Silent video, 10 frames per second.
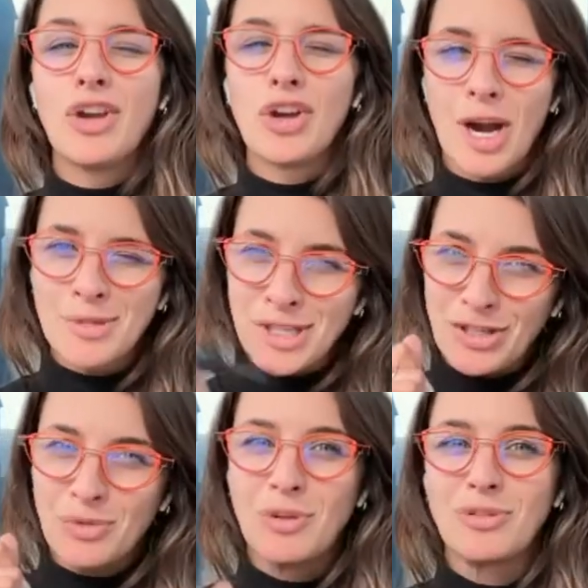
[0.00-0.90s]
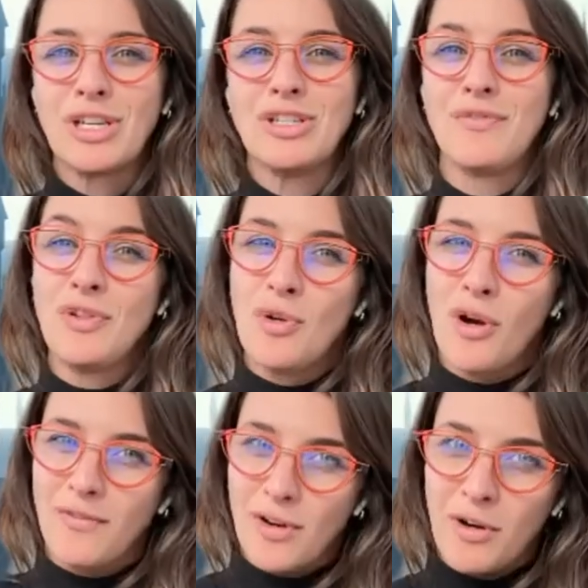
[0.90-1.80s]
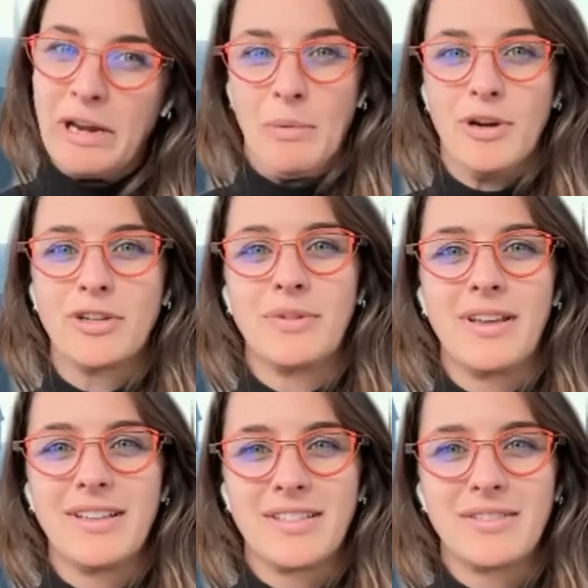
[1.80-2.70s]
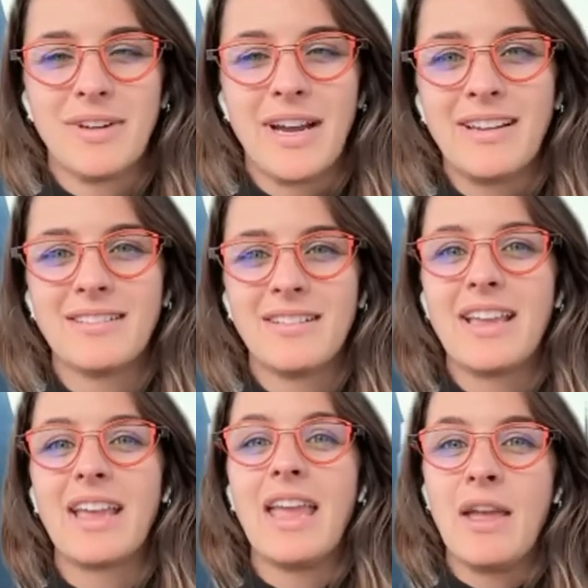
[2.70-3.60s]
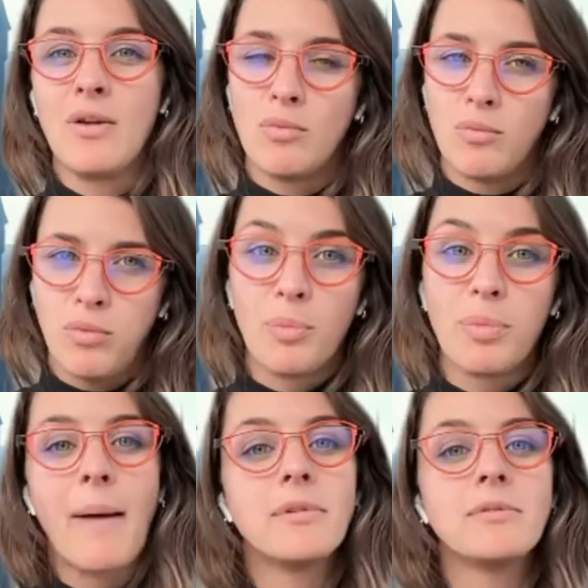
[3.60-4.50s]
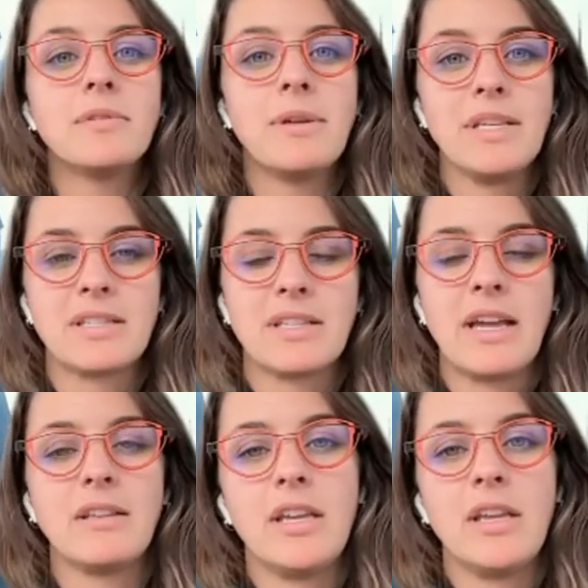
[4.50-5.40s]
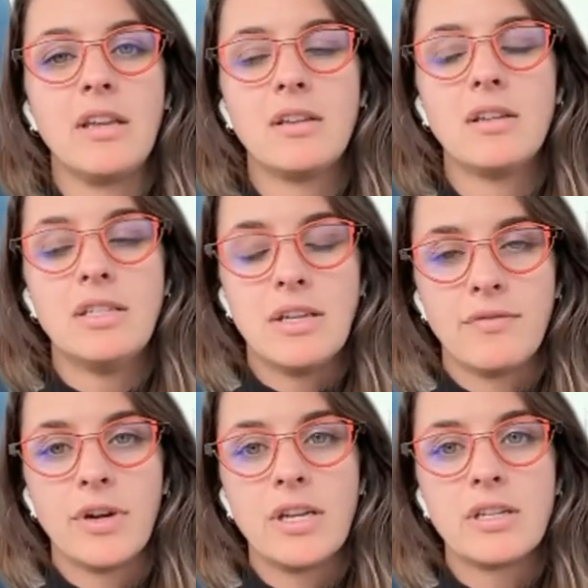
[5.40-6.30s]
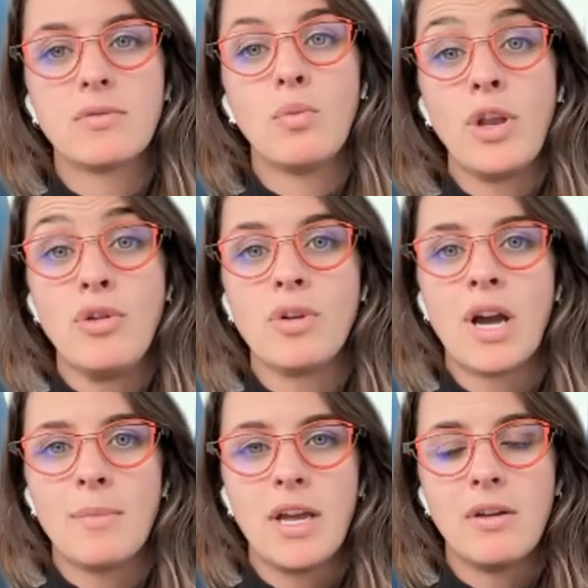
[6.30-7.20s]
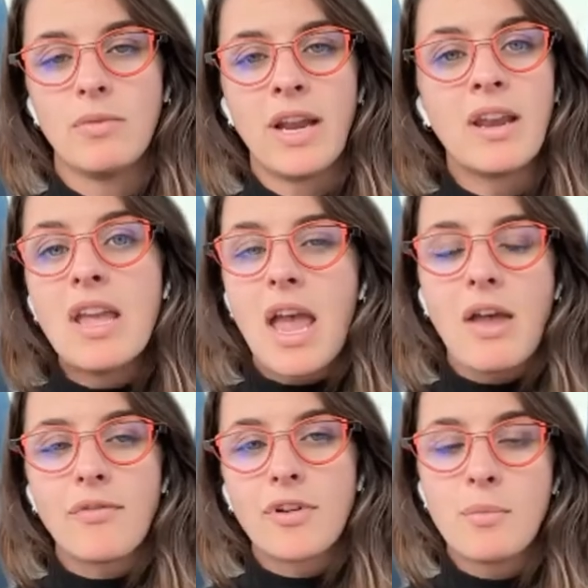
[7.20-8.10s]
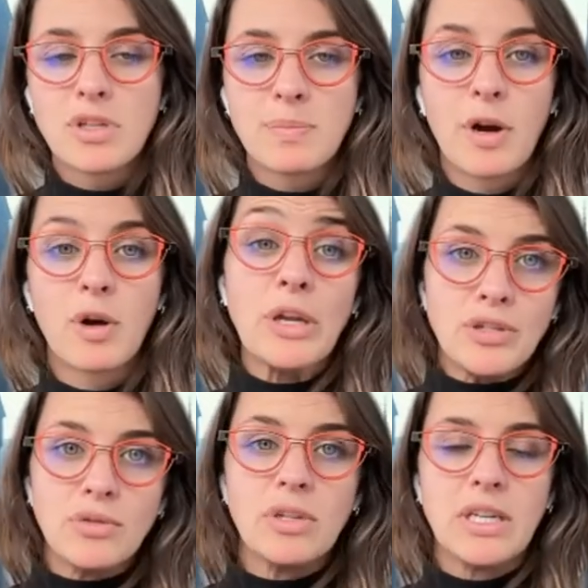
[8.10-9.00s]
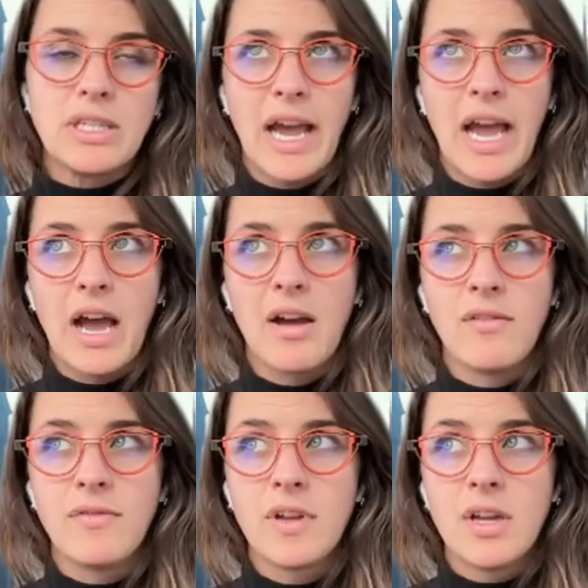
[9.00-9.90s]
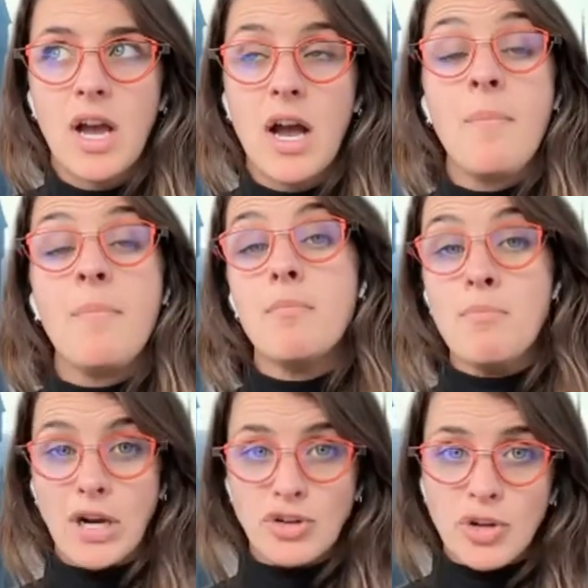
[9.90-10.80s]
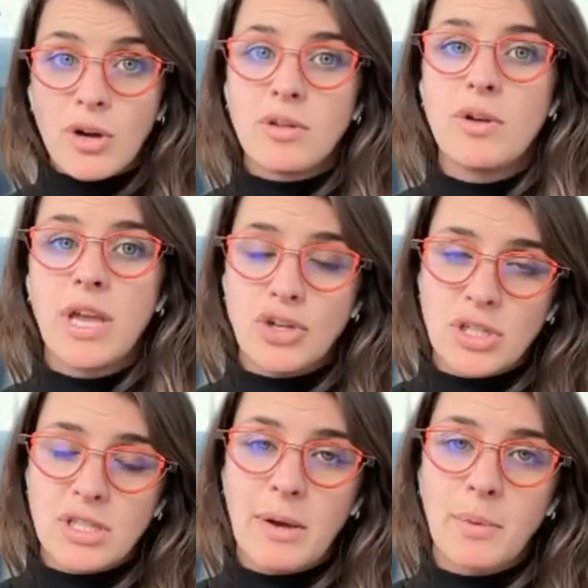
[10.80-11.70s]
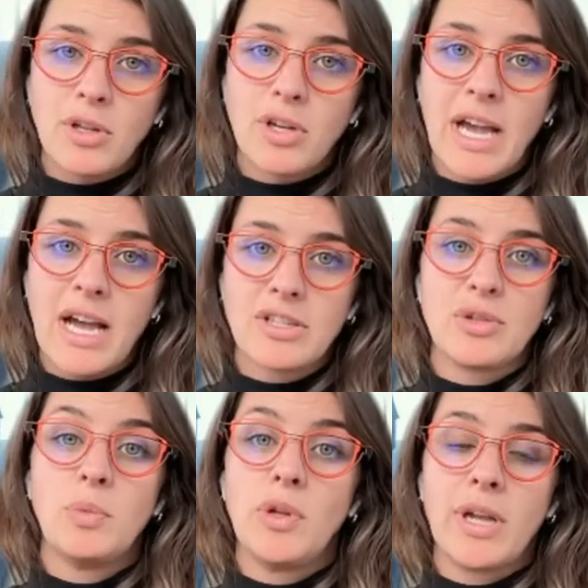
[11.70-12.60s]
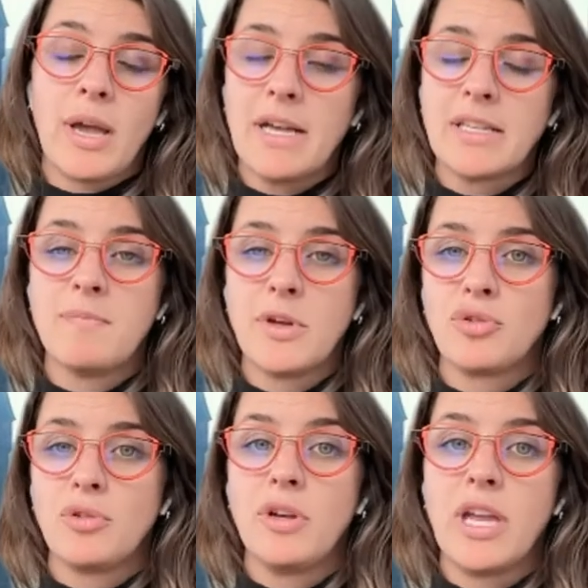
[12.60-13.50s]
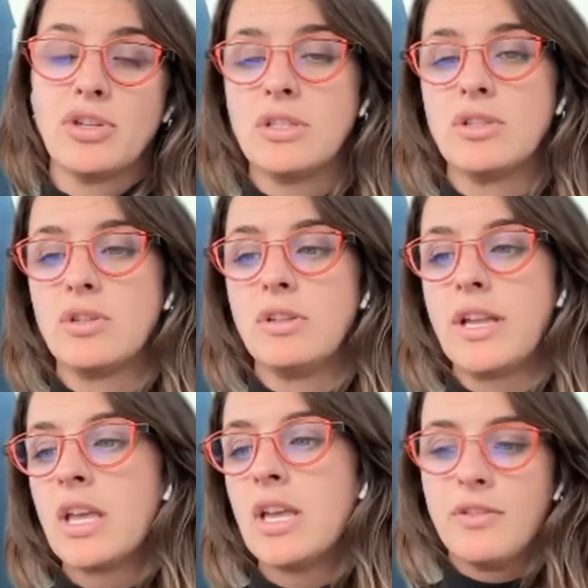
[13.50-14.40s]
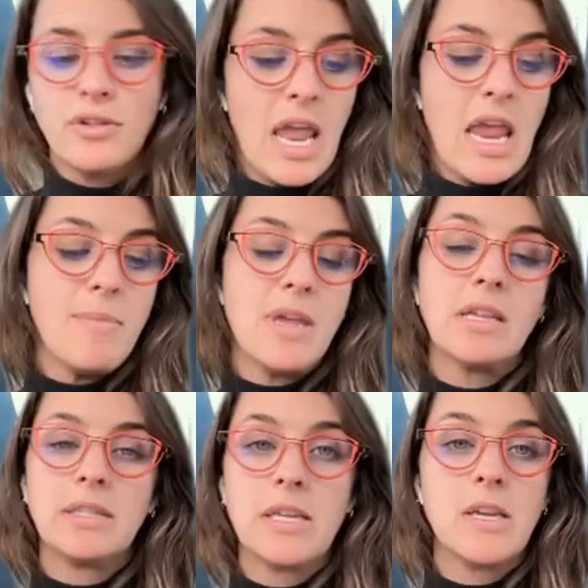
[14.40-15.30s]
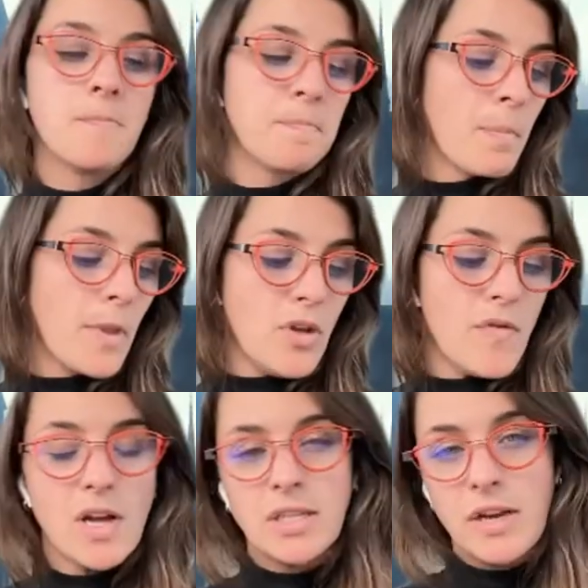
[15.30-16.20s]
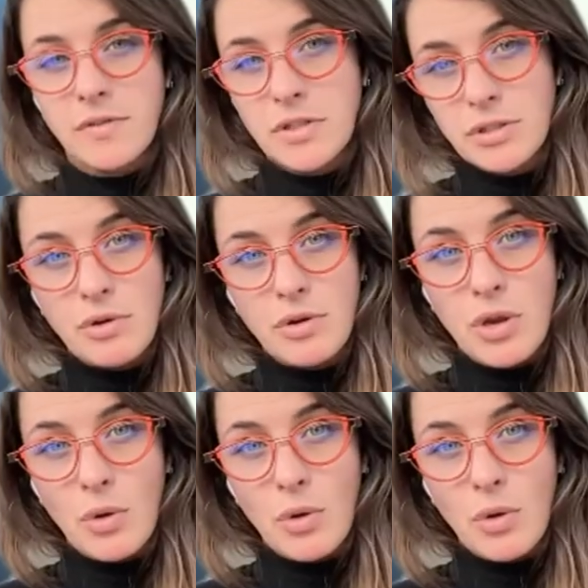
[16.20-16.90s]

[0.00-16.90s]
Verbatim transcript: your compensation won't change if you have already worked with us, right? Like, it will probably be slightly different when you come in, right? And for the most part, we do need to have um, metro locations that we look at. So we'll look at massive metro locations. So like there's A, B, and C. You've got San Francisco, New